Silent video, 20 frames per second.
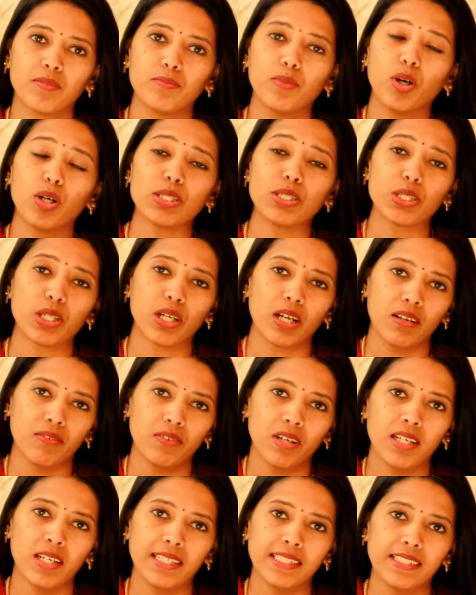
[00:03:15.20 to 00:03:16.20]
moisture
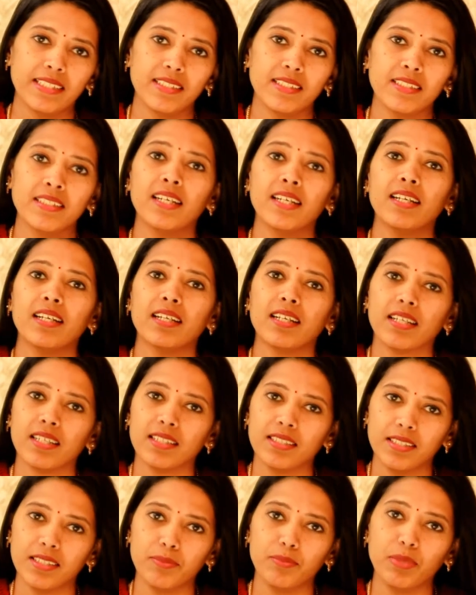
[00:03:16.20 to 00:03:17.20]
level in the
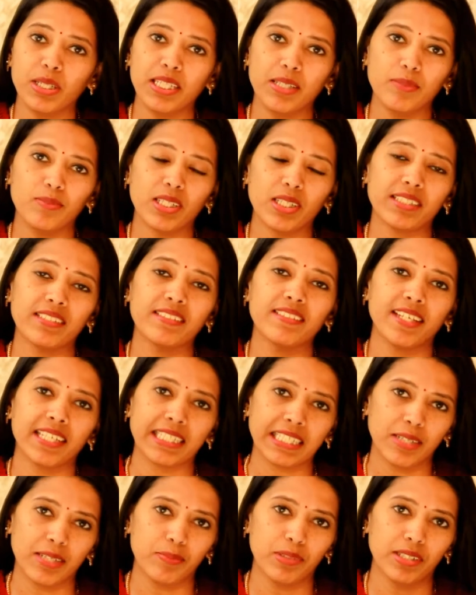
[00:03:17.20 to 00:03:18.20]
medium that they
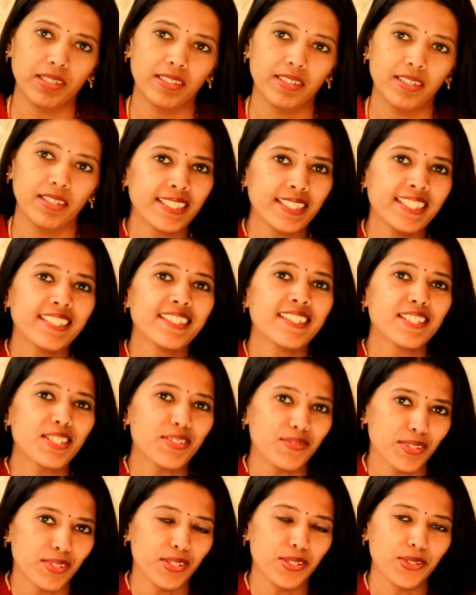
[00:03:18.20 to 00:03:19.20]
kept it. In
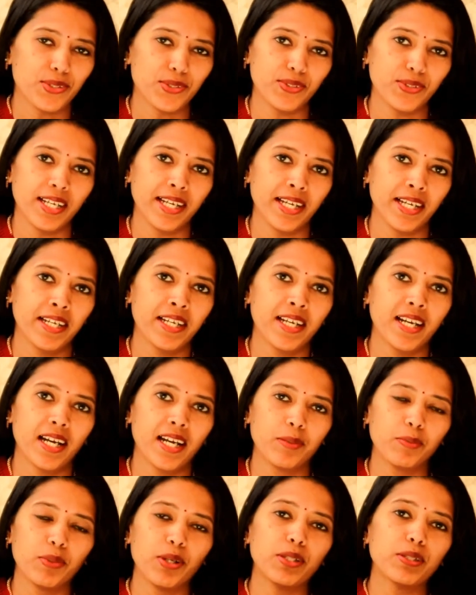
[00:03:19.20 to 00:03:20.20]
this video today,
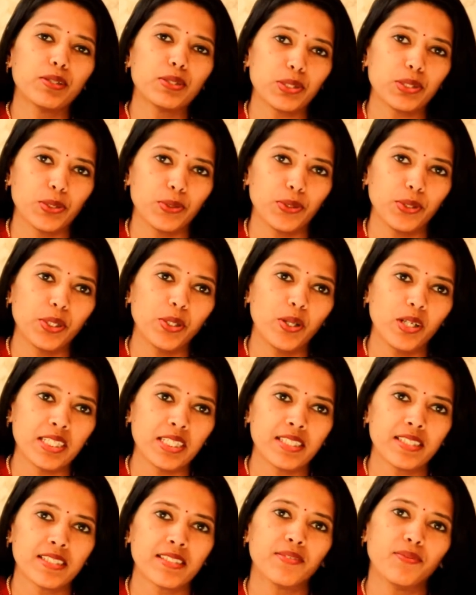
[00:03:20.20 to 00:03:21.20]
I'm going to show you
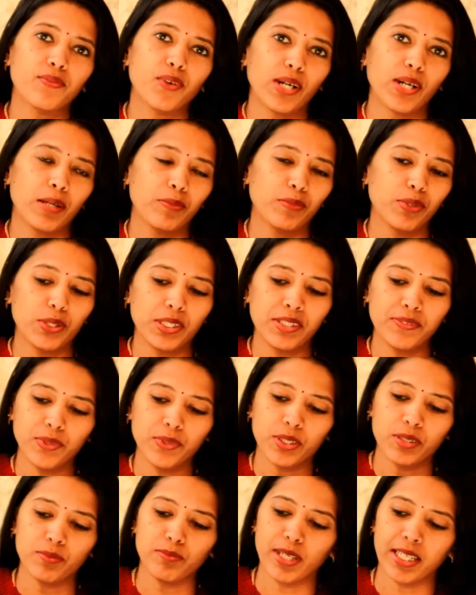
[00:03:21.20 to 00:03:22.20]
guys what I'm doing
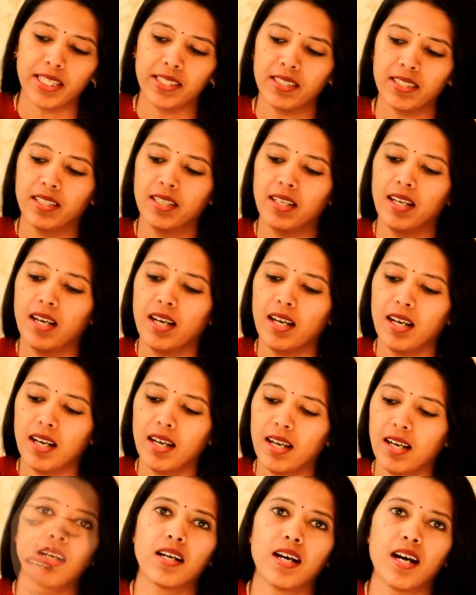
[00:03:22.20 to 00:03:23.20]
with my
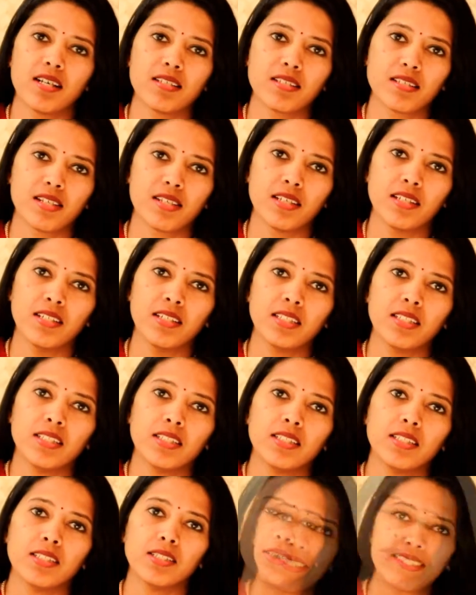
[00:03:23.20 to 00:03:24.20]
Hosta.
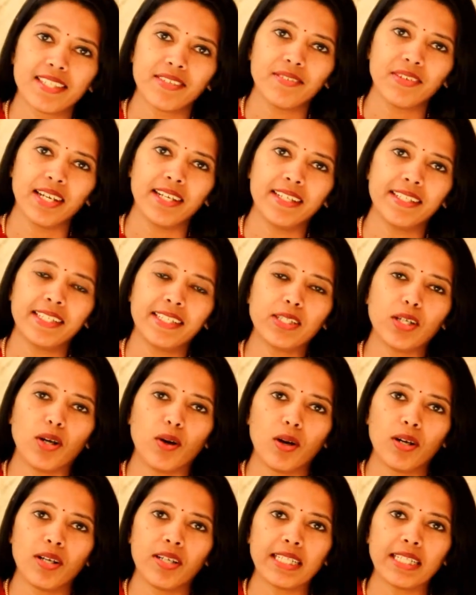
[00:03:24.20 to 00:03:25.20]
It's a variety
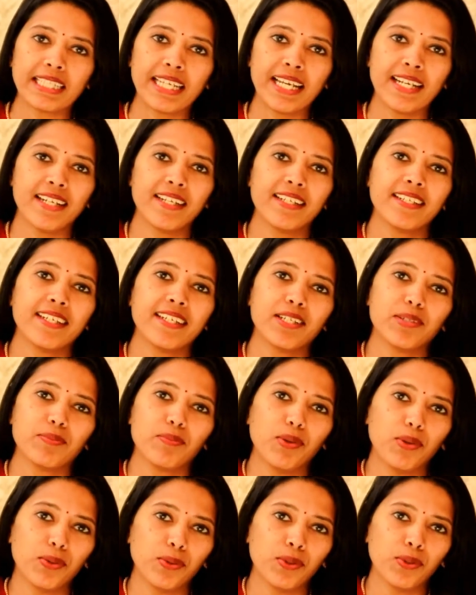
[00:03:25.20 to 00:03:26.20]
called Canadian
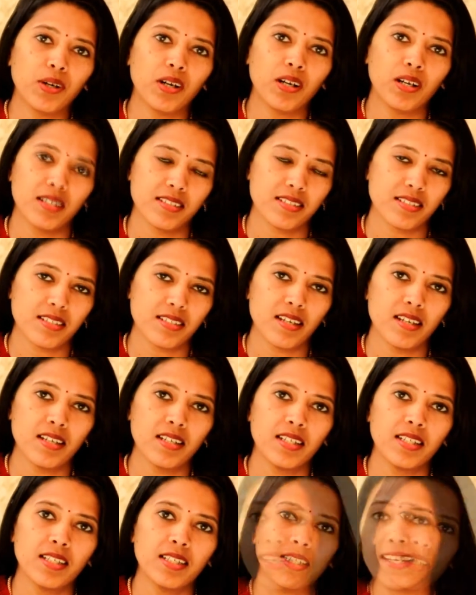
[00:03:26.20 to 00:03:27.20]
Blue Hosta.
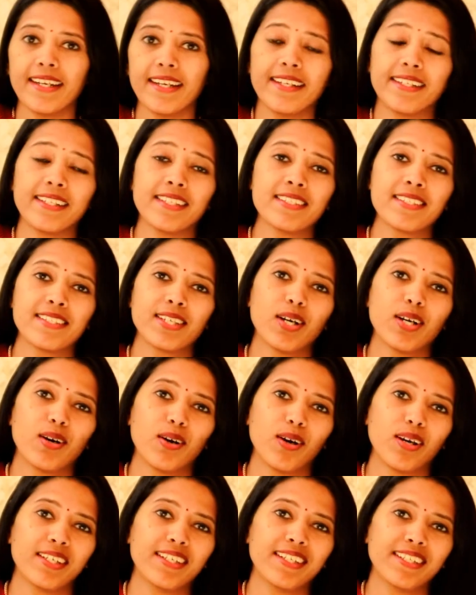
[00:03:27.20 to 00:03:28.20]
It is
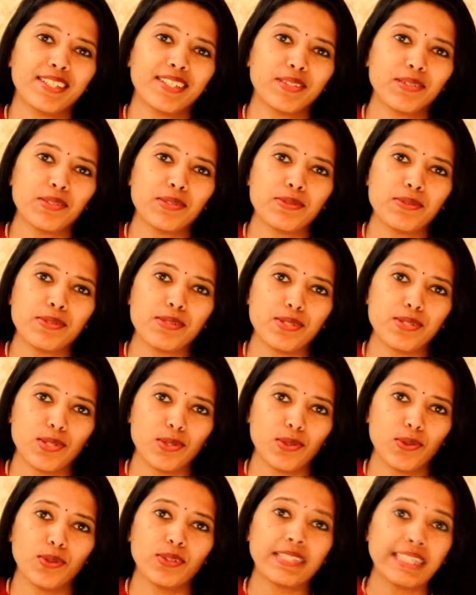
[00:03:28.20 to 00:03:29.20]
hardy to
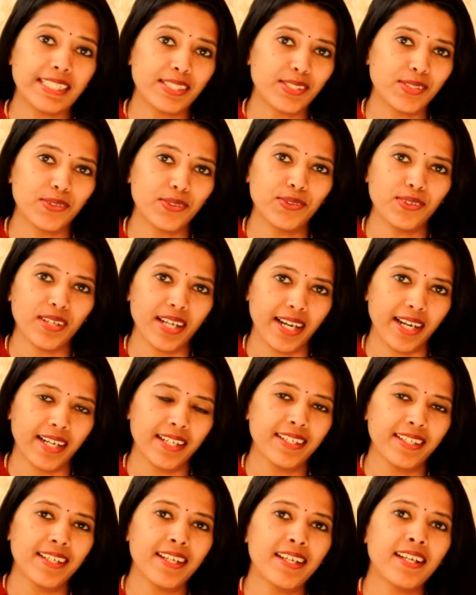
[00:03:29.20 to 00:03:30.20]
zone 3 through
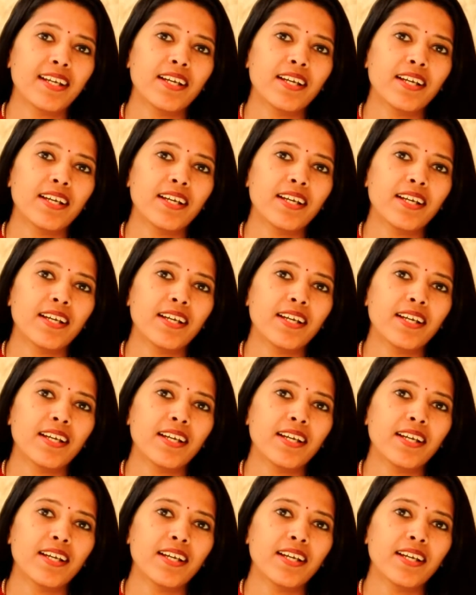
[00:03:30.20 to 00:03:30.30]
9,